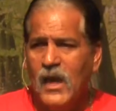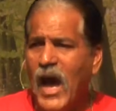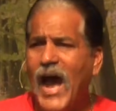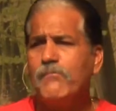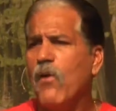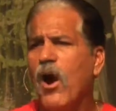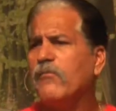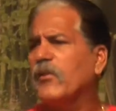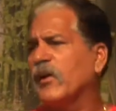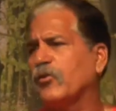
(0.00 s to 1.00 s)
I
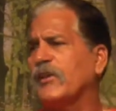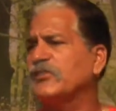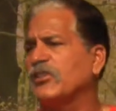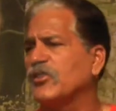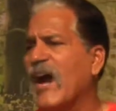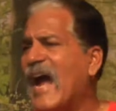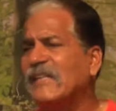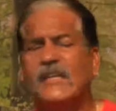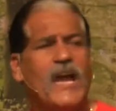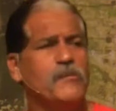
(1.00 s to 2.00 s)
marvel that Christians are
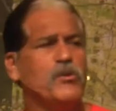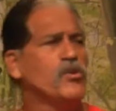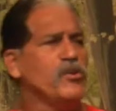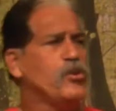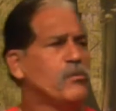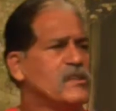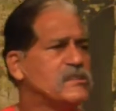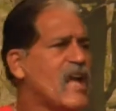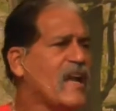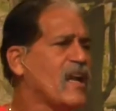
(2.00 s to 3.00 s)
acting like mere humans,
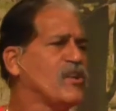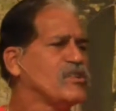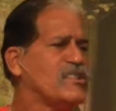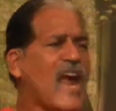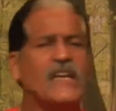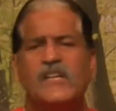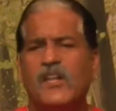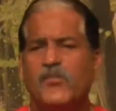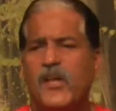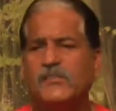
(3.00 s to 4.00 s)
not understanding
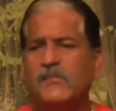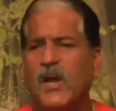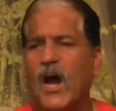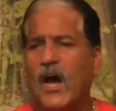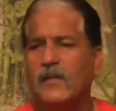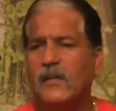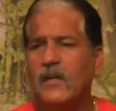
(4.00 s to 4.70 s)
the things of God